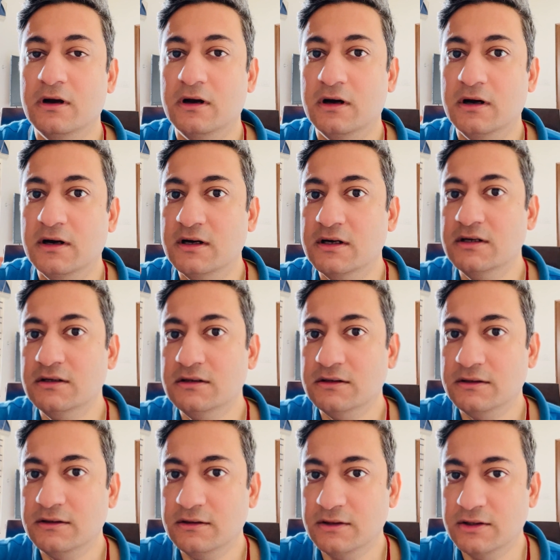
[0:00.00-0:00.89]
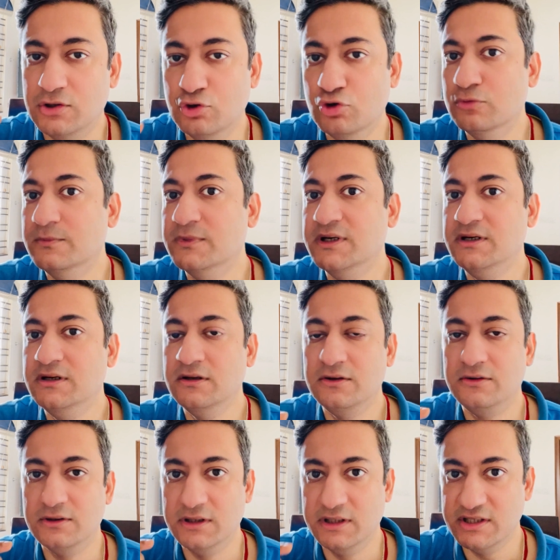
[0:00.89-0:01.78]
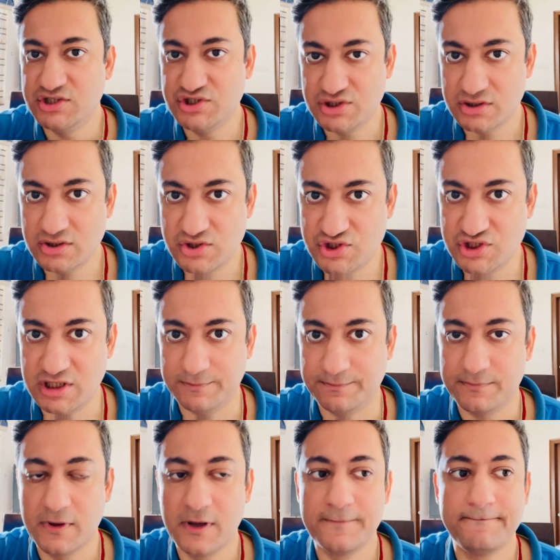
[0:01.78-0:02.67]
a human relationship.